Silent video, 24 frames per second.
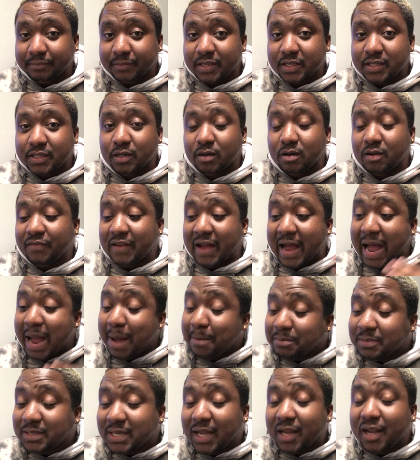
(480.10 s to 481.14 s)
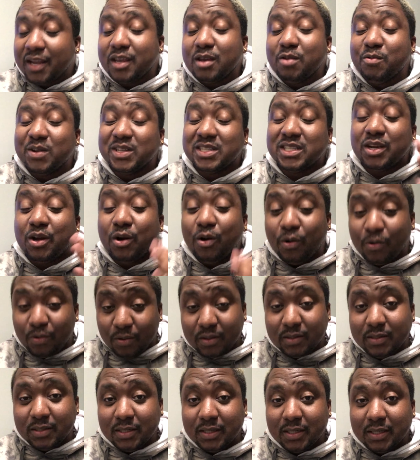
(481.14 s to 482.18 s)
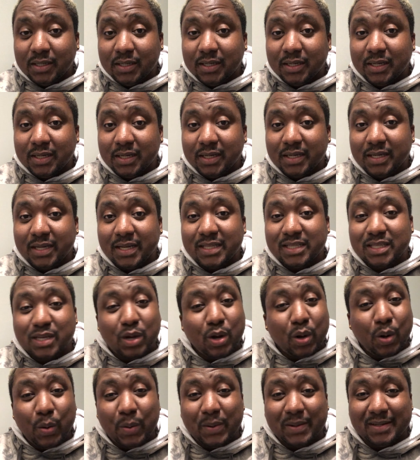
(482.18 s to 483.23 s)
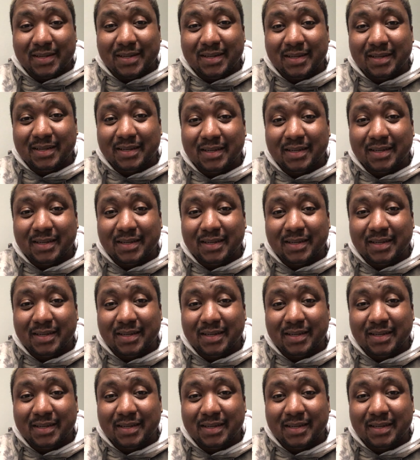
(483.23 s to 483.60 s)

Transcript: So if I'm telling you it's cold, it's cold.